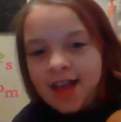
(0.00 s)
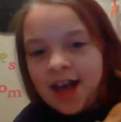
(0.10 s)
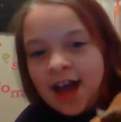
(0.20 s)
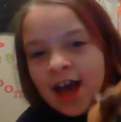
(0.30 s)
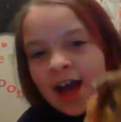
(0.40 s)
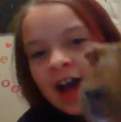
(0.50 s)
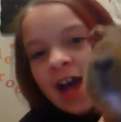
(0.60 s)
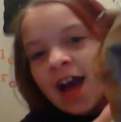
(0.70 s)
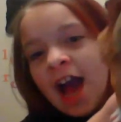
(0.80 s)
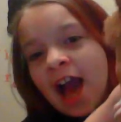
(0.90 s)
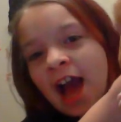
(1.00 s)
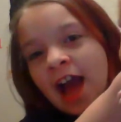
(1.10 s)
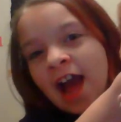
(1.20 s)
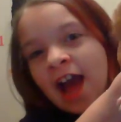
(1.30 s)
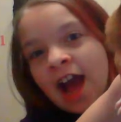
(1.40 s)

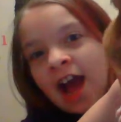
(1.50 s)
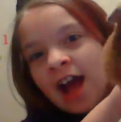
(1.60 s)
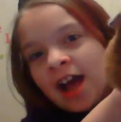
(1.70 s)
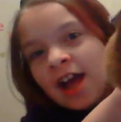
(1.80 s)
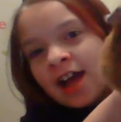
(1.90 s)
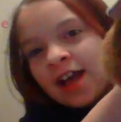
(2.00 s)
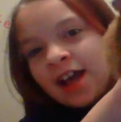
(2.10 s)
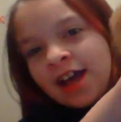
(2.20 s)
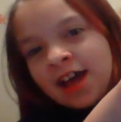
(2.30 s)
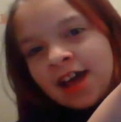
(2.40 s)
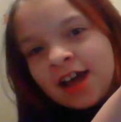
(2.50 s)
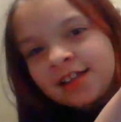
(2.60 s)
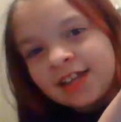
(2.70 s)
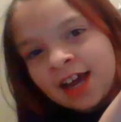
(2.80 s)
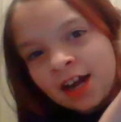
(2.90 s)
Ah.
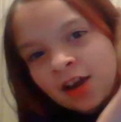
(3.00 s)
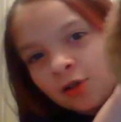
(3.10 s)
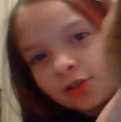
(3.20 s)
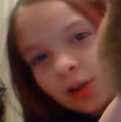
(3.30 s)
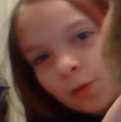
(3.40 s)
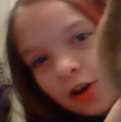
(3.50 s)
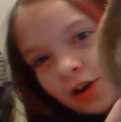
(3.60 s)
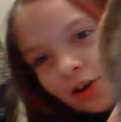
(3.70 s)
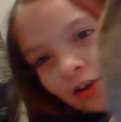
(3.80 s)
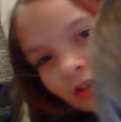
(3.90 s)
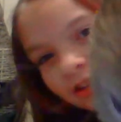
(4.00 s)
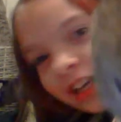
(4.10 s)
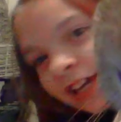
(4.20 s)
Say hello to the world.